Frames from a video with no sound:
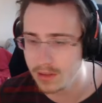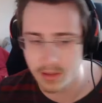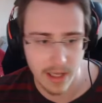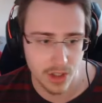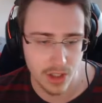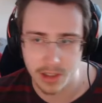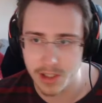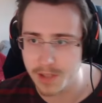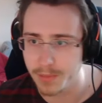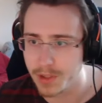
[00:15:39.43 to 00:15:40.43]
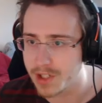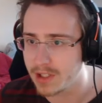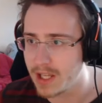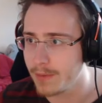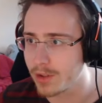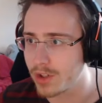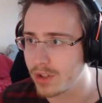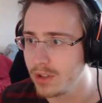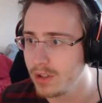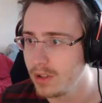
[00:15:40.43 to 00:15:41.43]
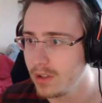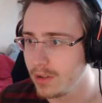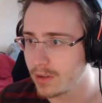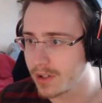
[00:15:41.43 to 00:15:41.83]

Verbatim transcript: He actually did some decent damage. Okay,